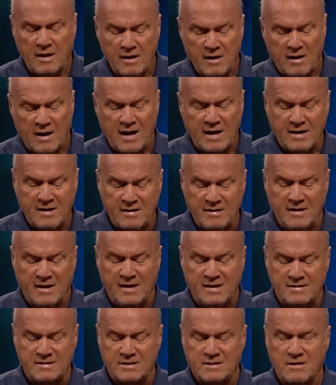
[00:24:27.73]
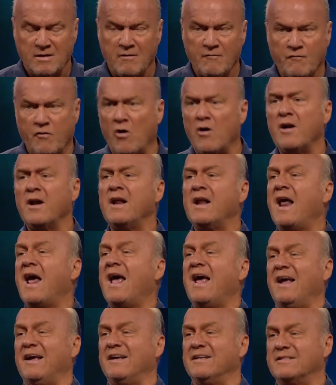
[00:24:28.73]
like this, 40
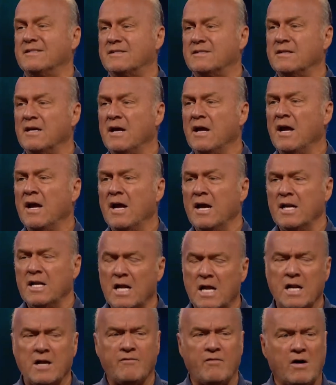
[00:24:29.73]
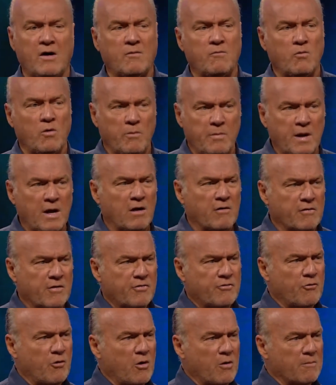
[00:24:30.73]
days and Nineveh will be
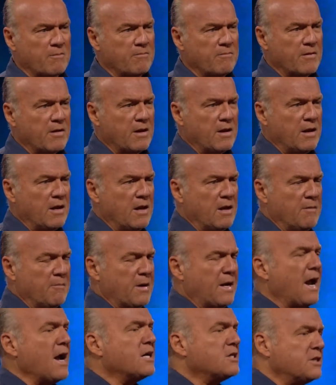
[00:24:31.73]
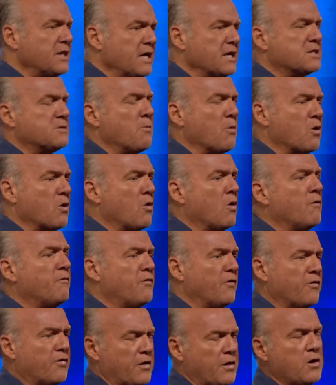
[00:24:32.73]
overthrown. But actually it's more
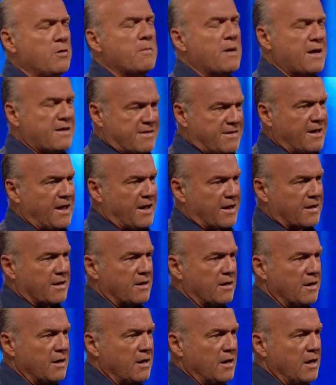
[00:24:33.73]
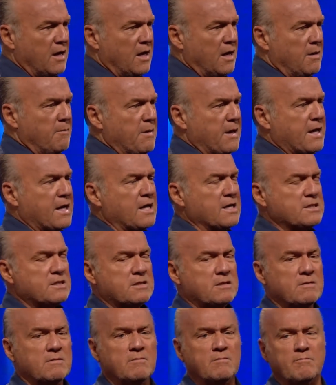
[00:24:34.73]
hopeful than you may think,
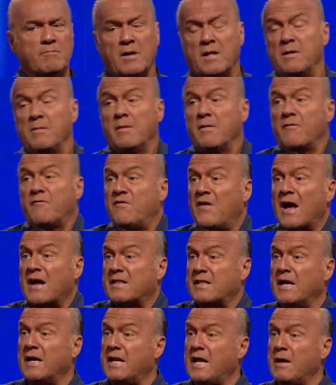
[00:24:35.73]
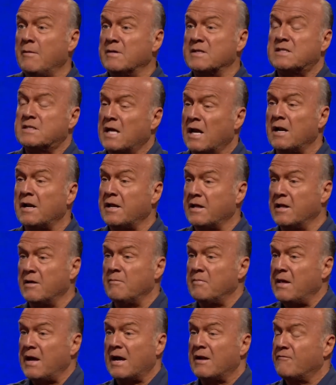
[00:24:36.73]
because by the mere fact that he was telling
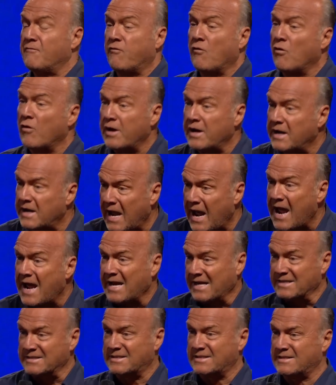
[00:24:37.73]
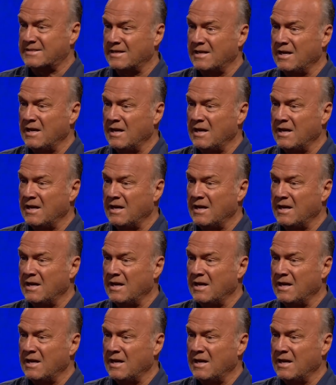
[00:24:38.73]
them they had 40 days,